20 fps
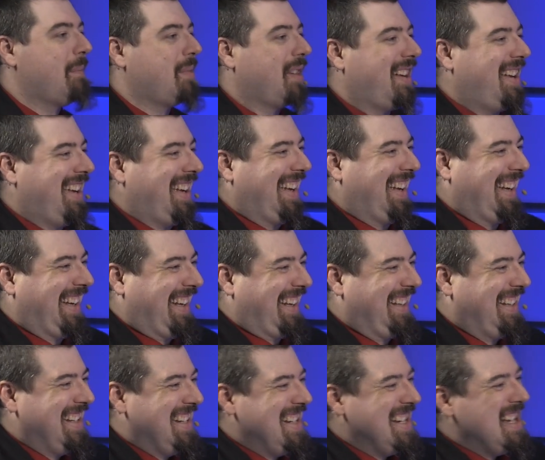But
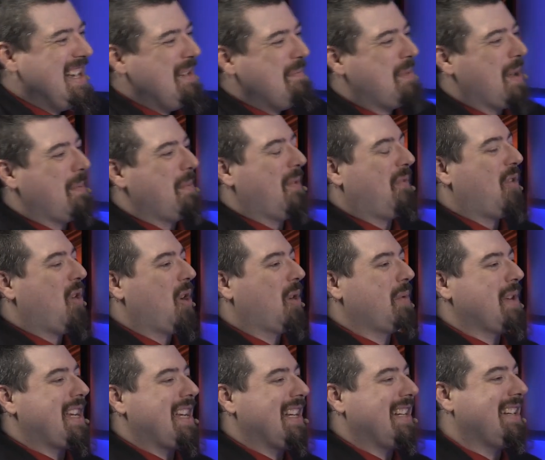before
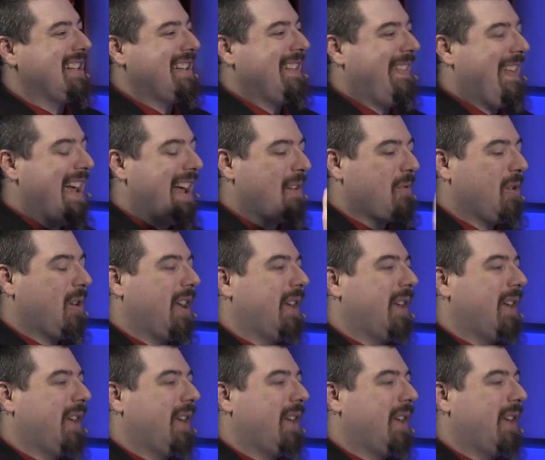we get into that,